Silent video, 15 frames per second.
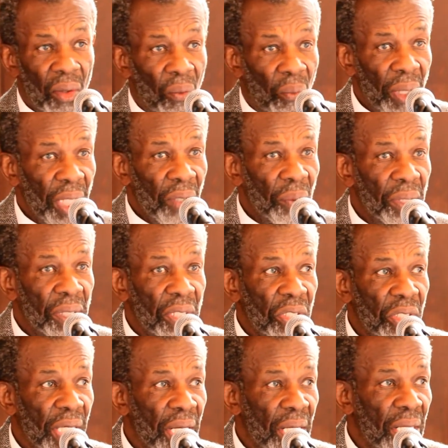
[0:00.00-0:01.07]
we would
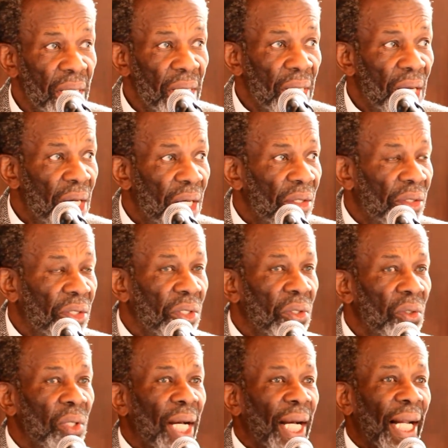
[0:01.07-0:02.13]
see
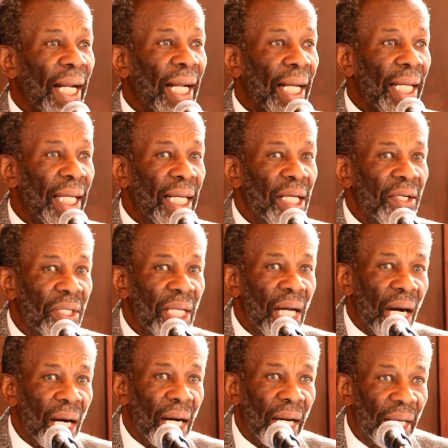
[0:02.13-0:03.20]
through clearer
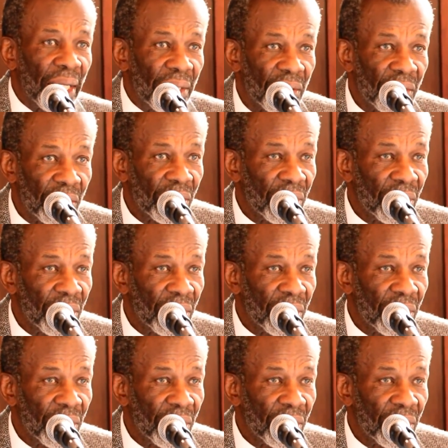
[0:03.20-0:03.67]
eyes